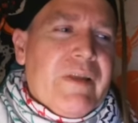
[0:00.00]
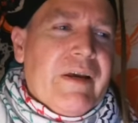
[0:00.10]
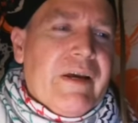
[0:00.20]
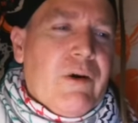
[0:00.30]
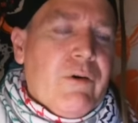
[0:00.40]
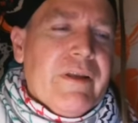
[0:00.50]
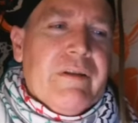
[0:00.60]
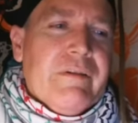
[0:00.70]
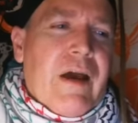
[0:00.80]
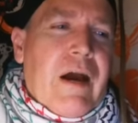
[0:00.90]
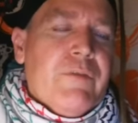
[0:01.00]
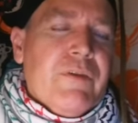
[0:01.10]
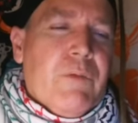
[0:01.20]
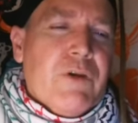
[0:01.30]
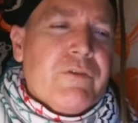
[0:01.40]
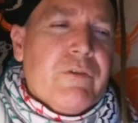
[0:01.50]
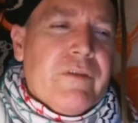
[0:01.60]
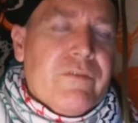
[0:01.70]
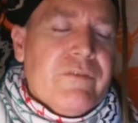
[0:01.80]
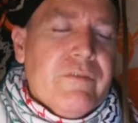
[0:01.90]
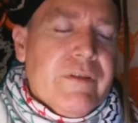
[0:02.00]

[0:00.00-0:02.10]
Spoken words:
down and obviously much less